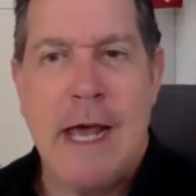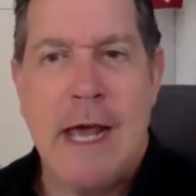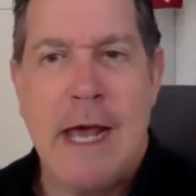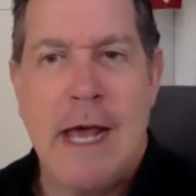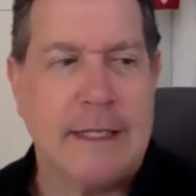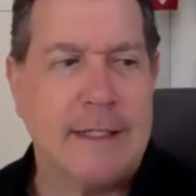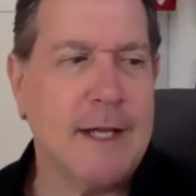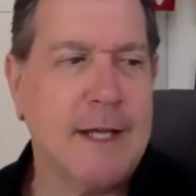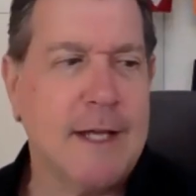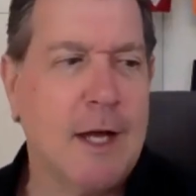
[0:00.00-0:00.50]

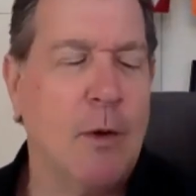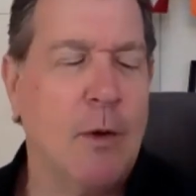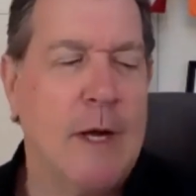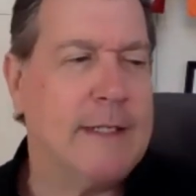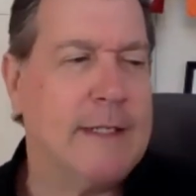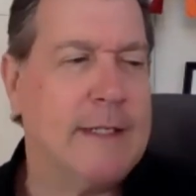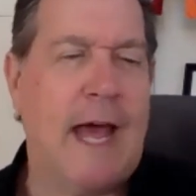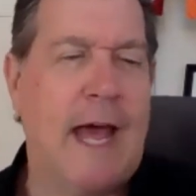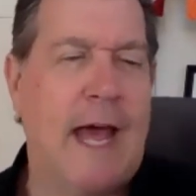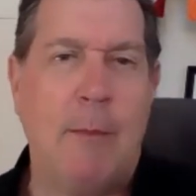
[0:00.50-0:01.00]
And so,
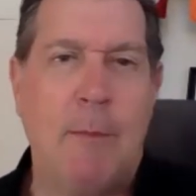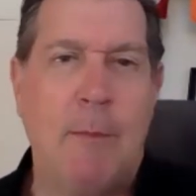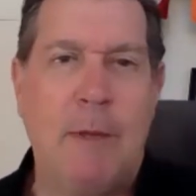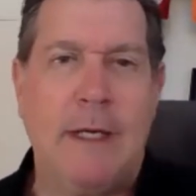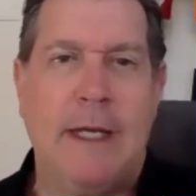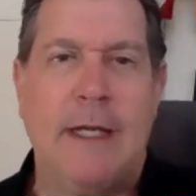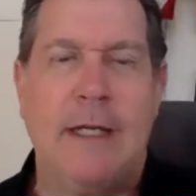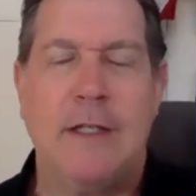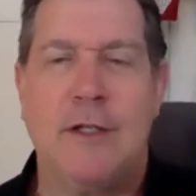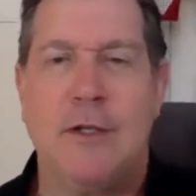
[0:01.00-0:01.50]

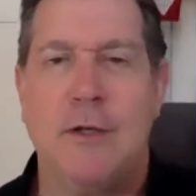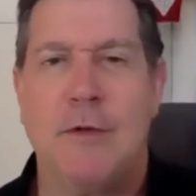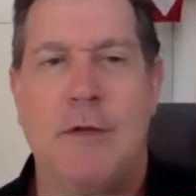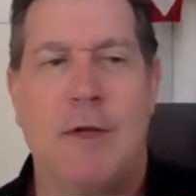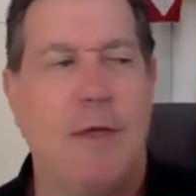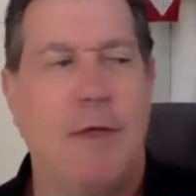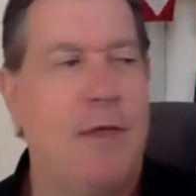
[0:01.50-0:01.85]
tapping into the